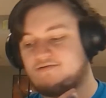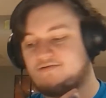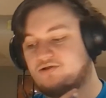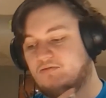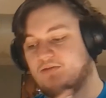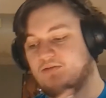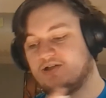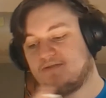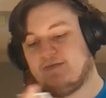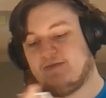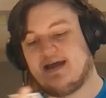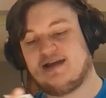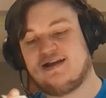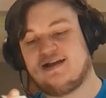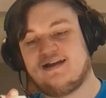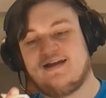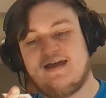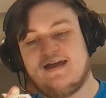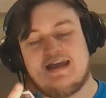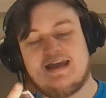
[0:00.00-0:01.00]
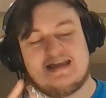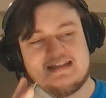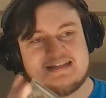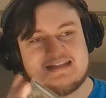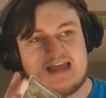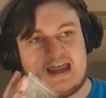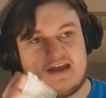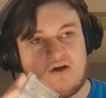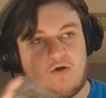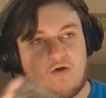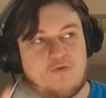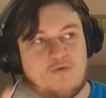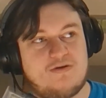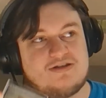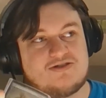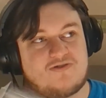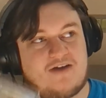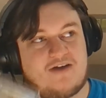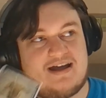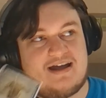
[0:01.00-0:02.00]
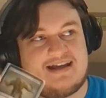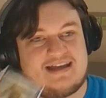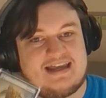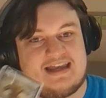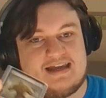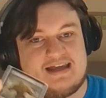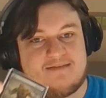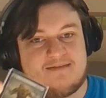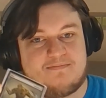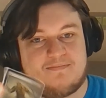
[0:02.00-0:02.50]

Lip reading: so much mana, is I always try and keep